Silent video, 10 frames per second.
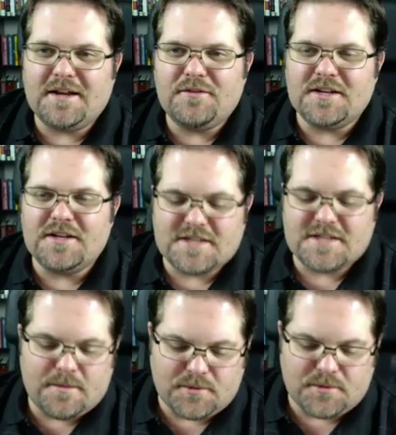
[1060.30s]
give you an
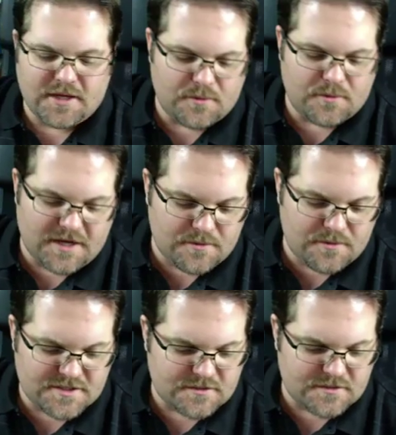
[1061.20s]
example. Like when I
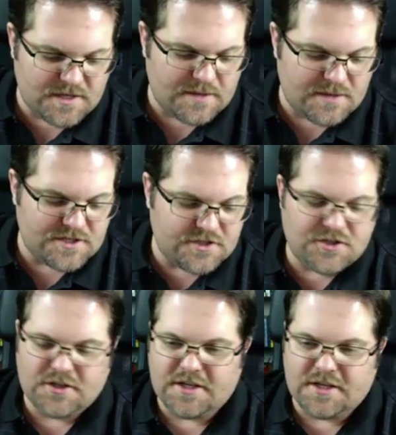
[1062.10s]
was in
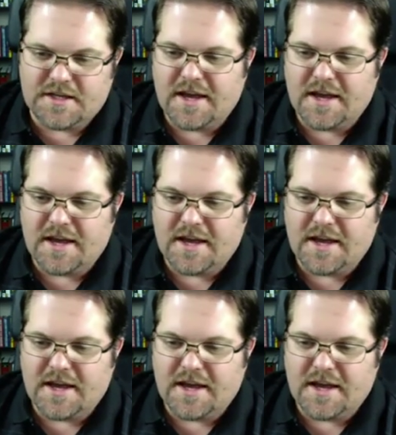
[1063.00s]
Chile,